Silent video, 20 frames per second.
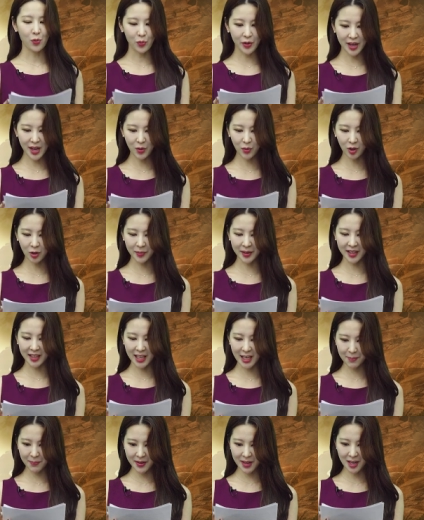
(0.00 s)
We will be
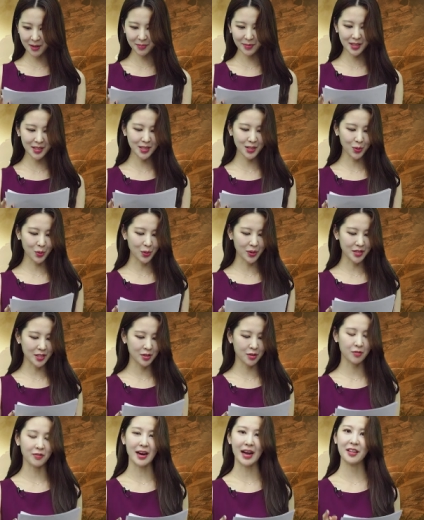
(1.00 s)
keeping up the scores
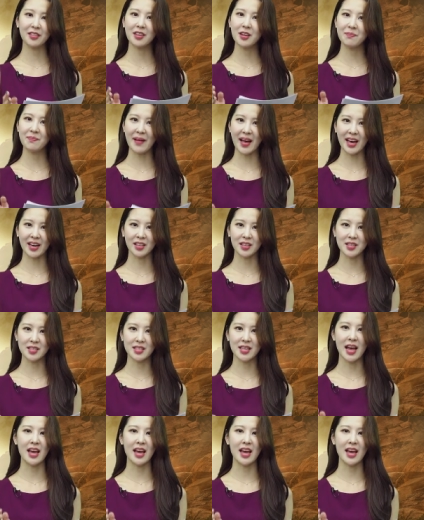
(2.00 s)
throughout the battles,